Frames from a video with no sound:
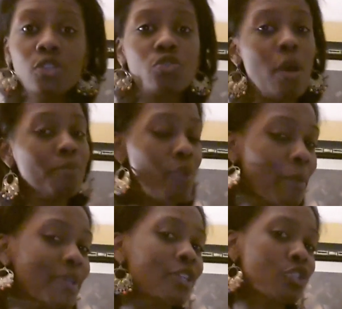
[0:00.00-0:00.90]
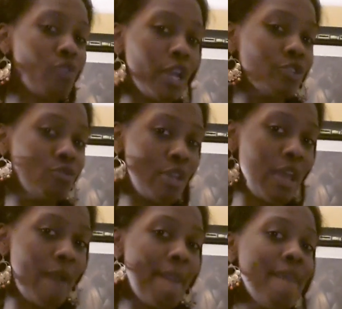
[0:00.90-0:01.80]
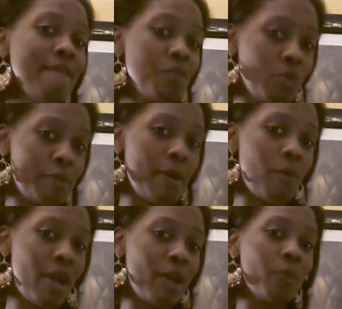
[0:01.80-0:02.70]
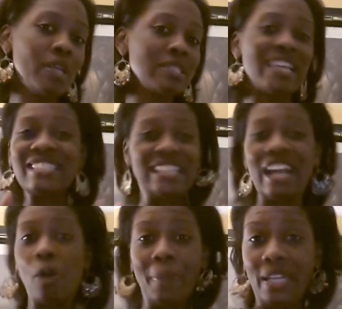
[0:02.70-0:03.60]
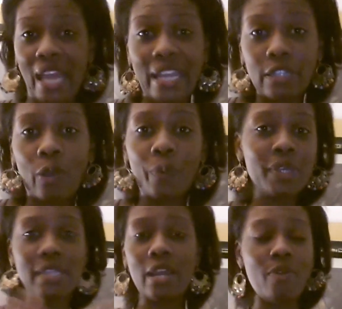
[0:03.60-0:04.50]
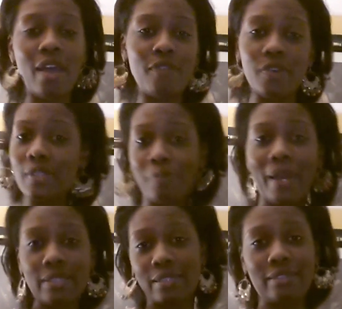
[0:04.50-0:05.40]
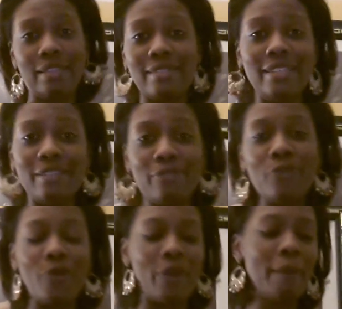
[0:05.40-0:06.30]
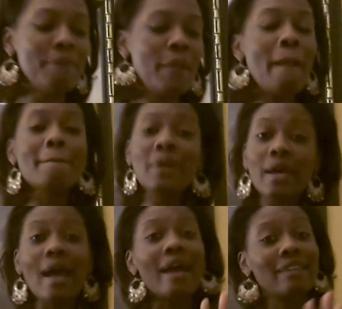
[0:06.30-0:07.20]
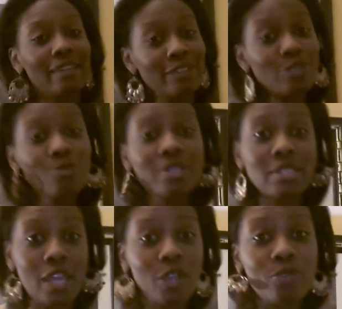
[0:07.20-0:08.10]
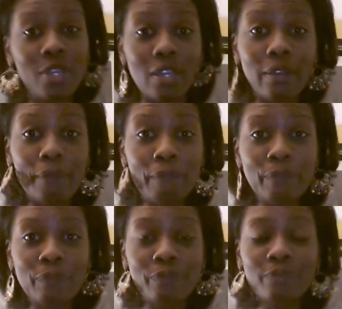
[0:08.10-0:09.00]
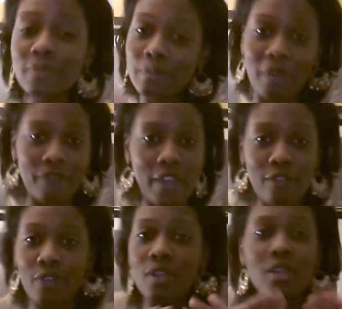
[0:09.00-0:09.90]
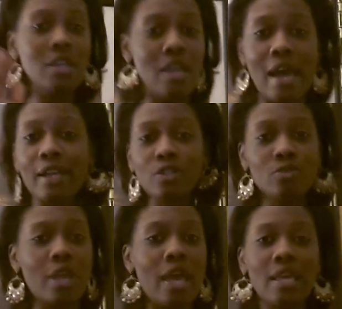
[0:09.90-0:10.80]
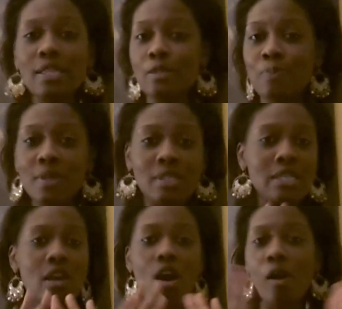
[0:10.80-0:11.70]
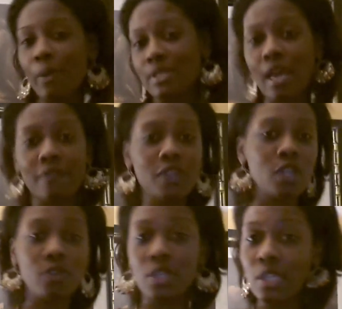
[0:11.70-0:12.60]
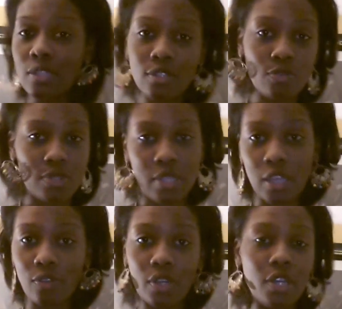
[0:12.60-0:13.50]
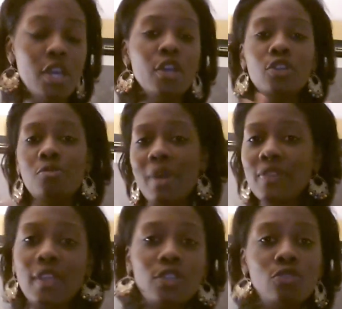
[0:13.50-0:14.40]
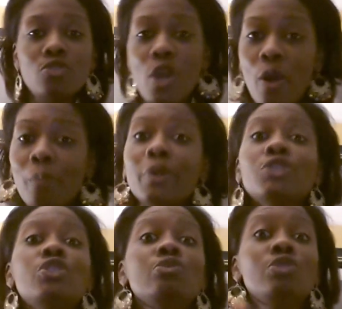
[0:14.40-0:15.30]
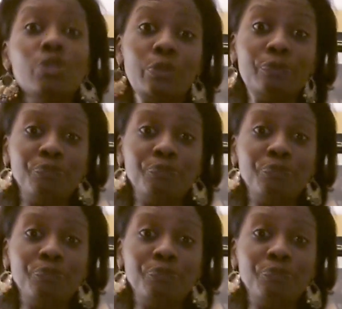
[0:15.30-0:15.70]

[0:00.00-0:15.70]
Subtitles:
So I'm probably going to try and do that for one of my Wine Wednesdays. It's not going to be tonight though, because I don't have all the spices that's needed for it. But I can do a sangria. It's my favorite. I can do that easy peasy. Always have the ingredients to do a sangria. You may think you don't, but you do.